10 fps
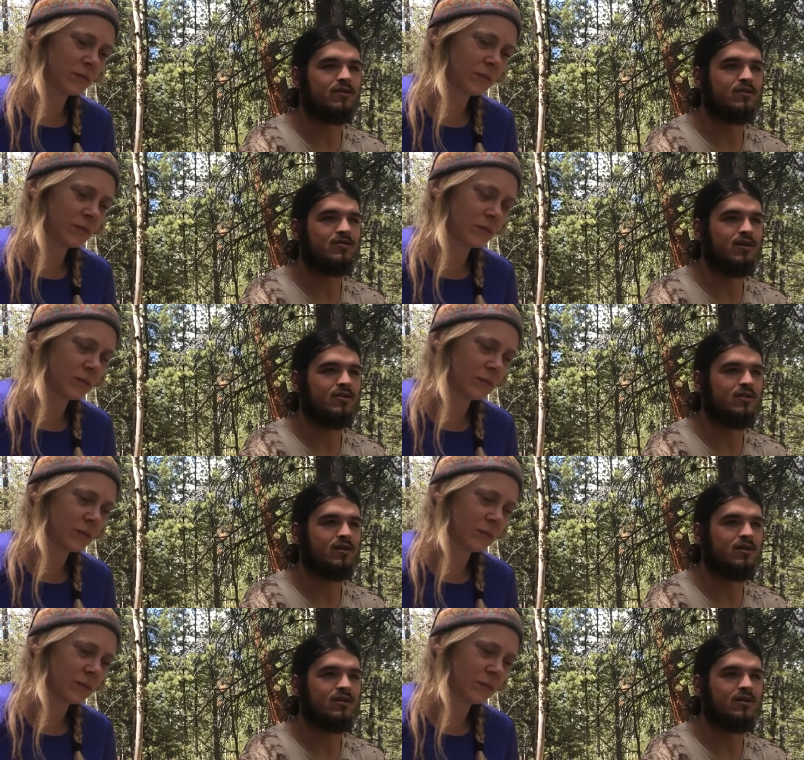
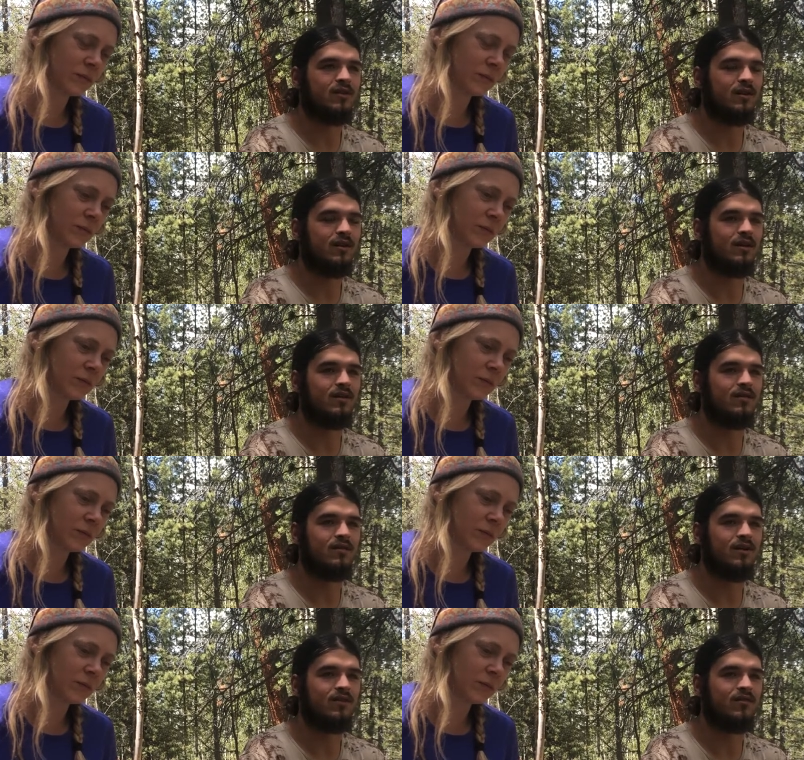Speaker 1: destruction and
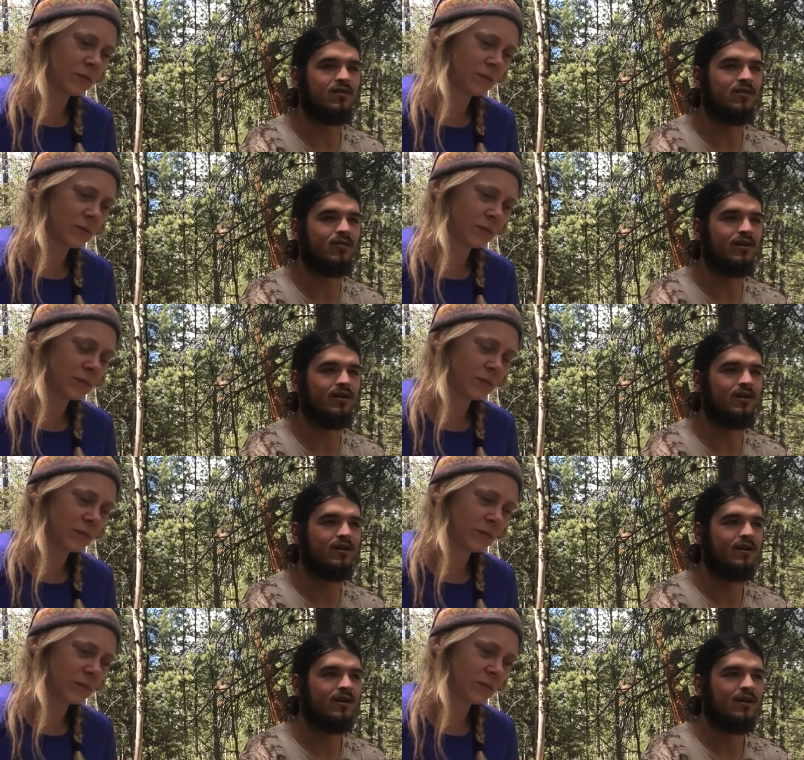stuff. So we're
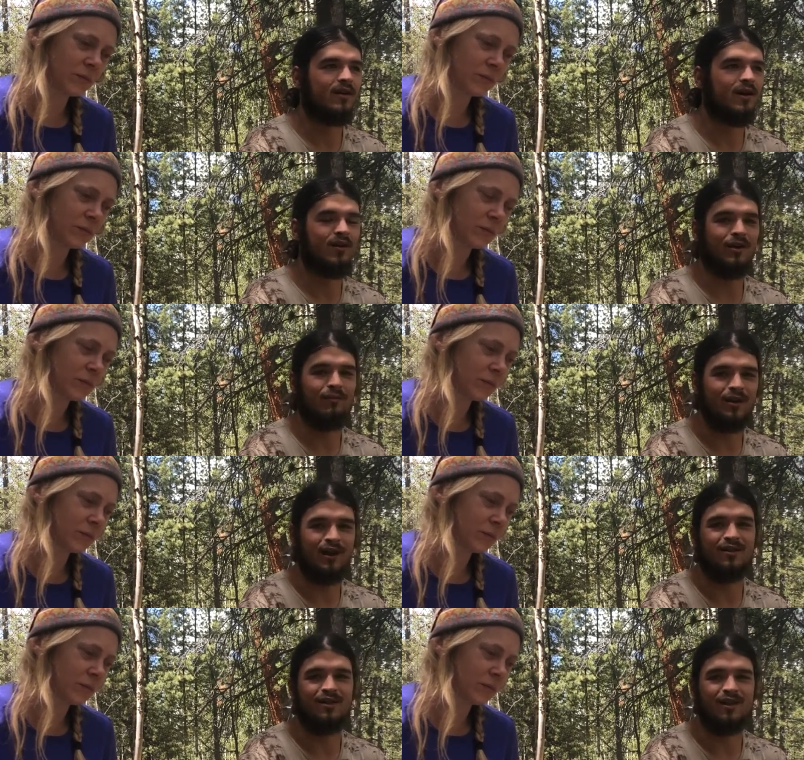not only
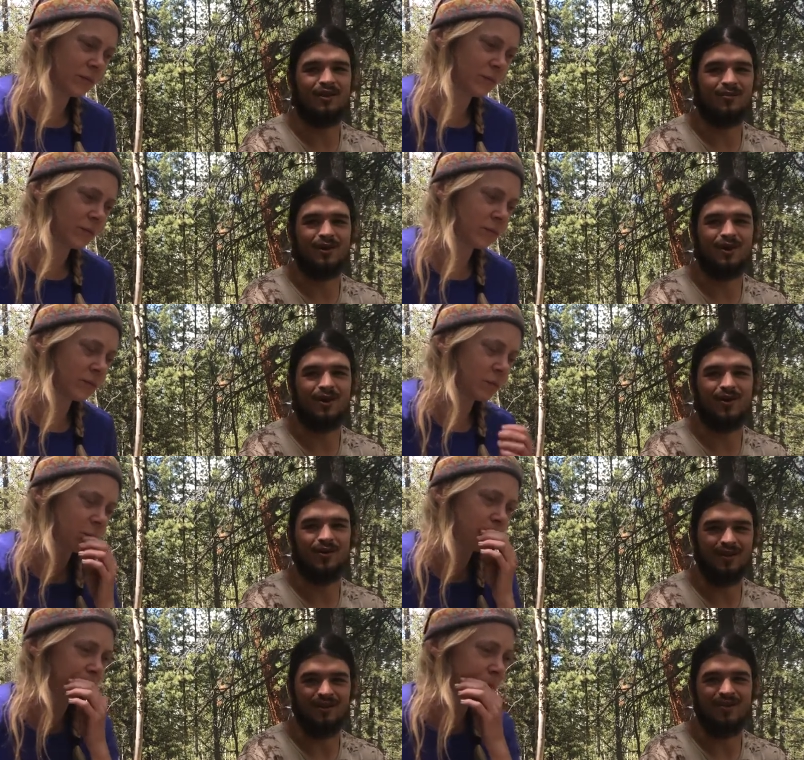planting as we go.
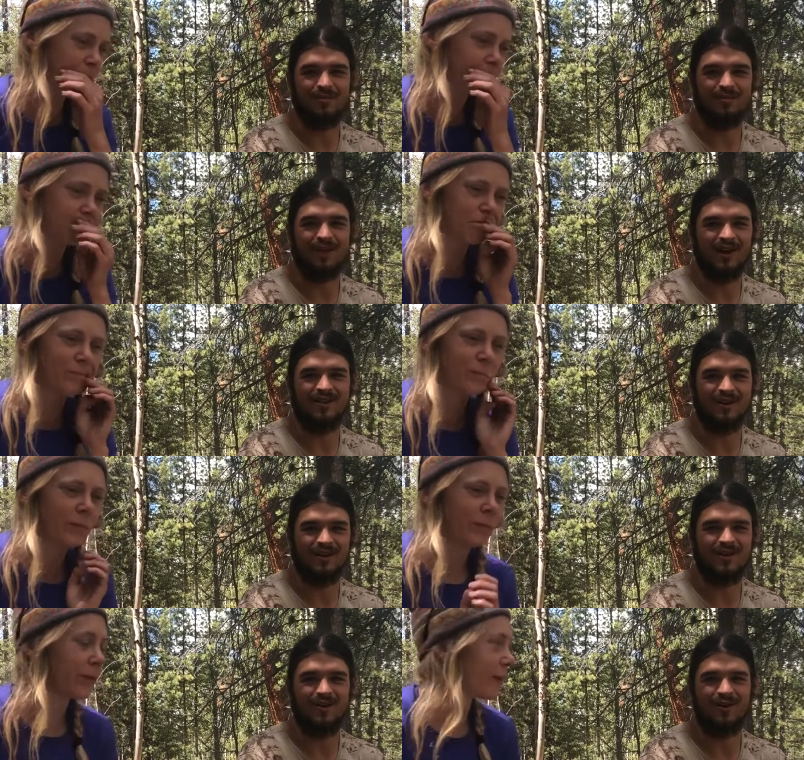This is a plant a
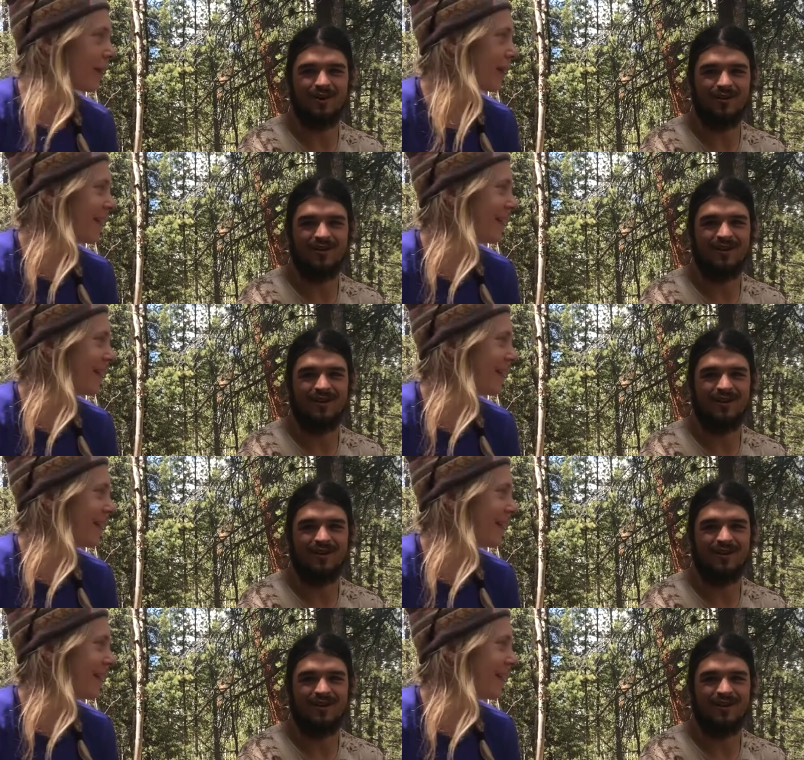go go.